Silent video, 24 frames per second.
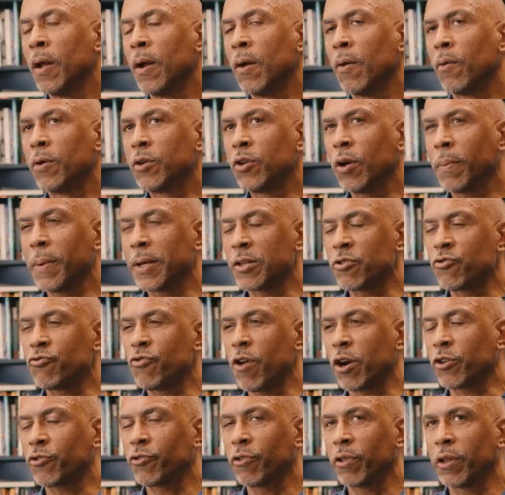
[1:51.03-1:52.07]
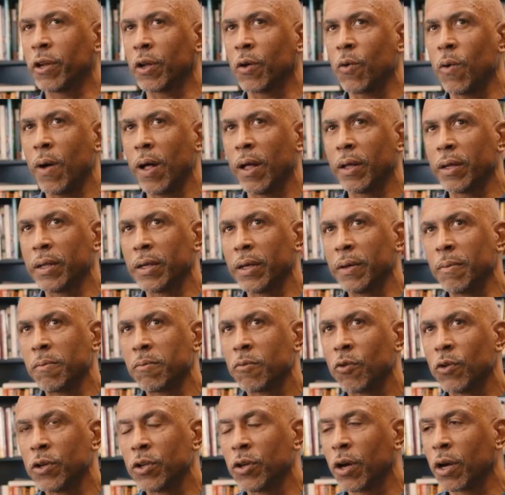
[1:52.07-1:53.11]
We talk about structural inequality.
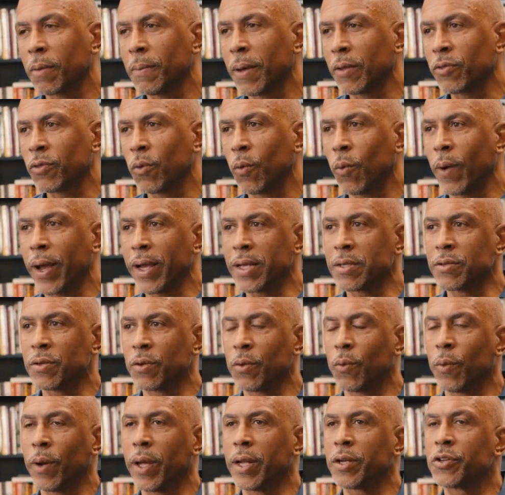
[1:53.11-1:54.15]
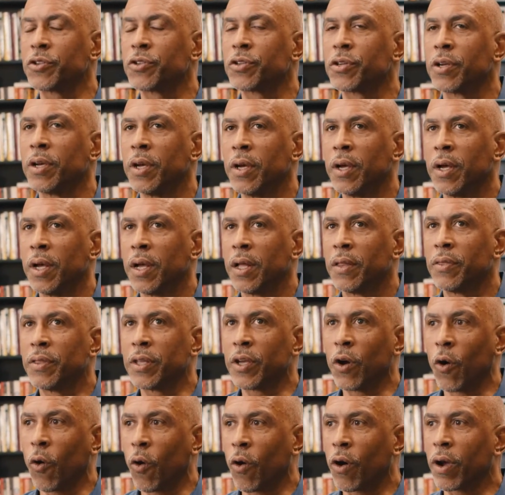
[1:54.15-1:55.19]
We're talking about the ways in which the
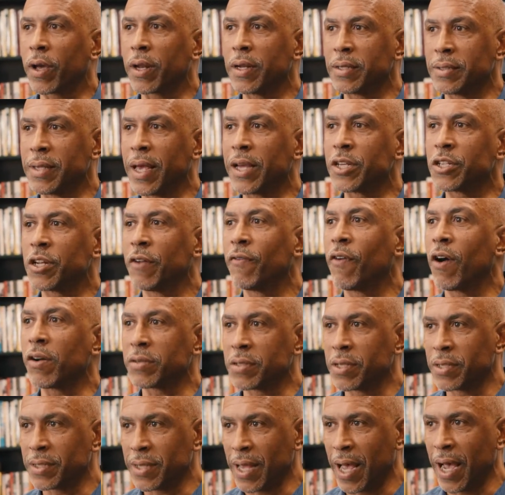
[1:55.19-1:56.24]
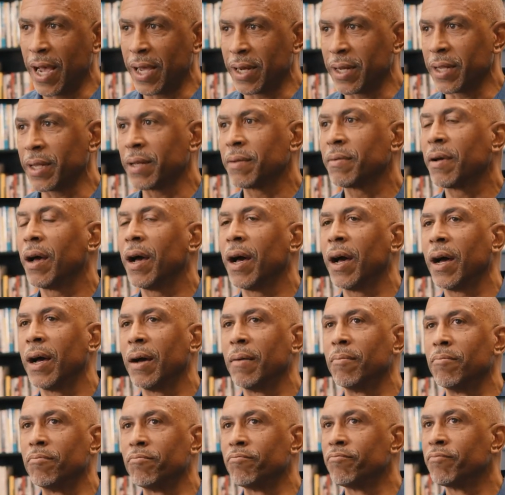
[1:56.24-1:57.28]
organization of our society,
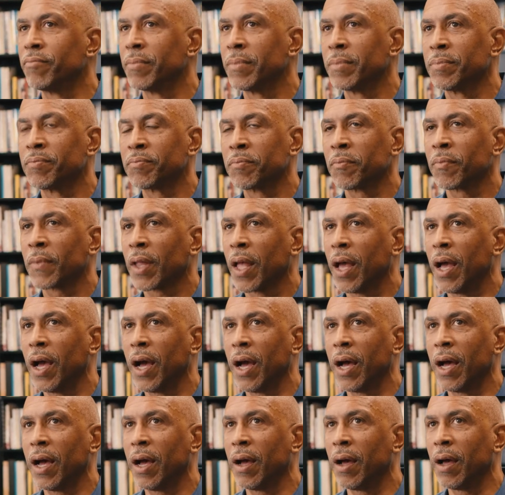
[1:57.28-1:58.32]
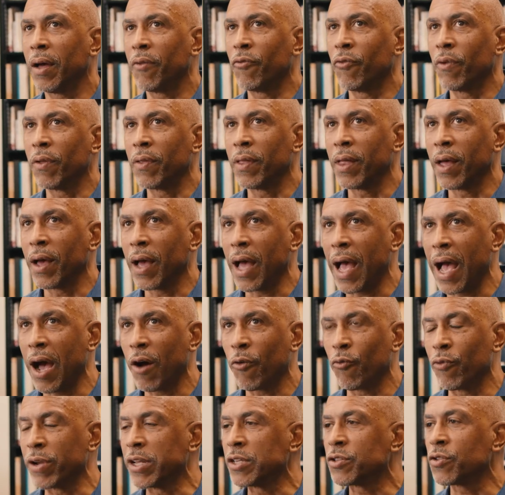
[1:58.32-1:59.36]
how
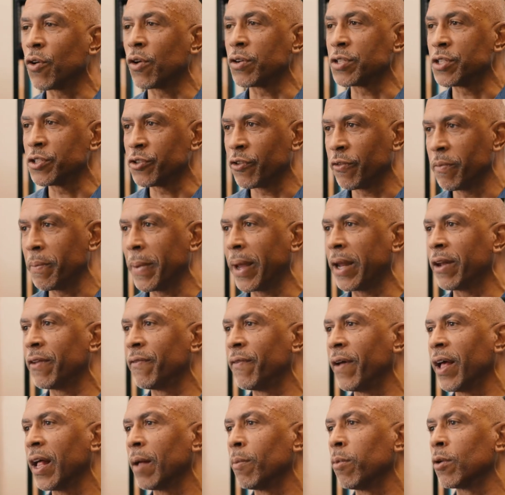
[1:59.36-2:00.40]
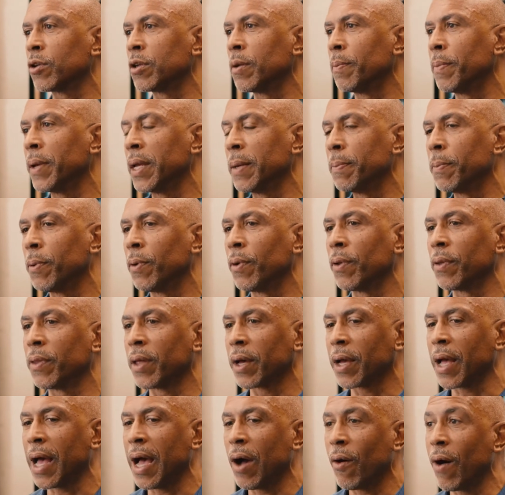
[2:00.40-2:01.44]
resources are made available to people,
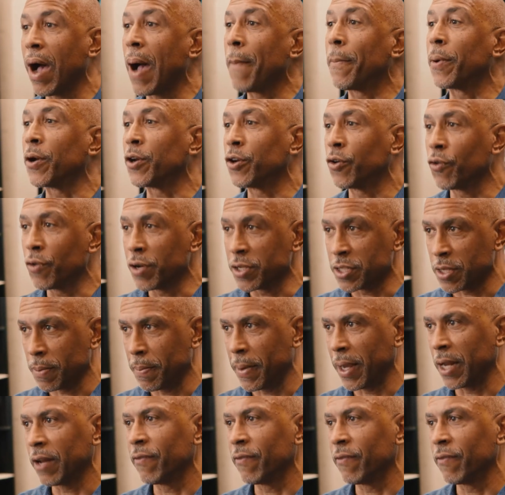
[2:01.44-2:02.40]
how opportunities are made